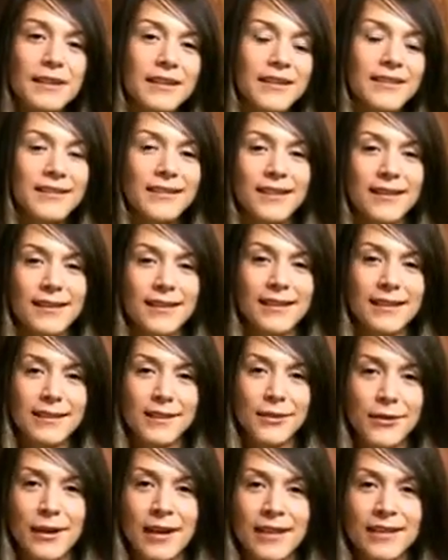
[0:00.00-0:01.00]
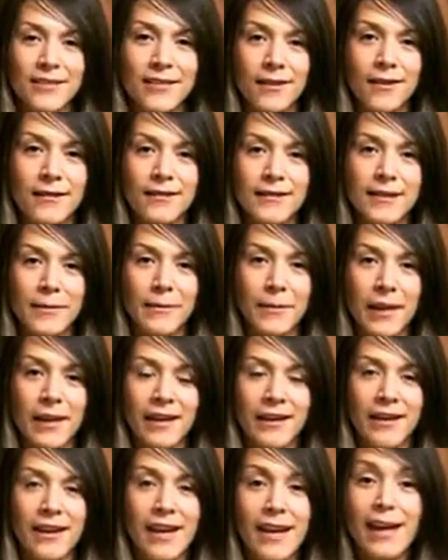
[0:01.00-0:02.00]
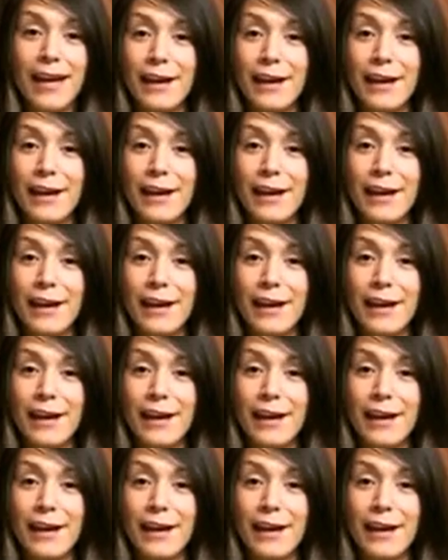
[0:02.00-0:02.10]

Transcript: easy these grains are to make.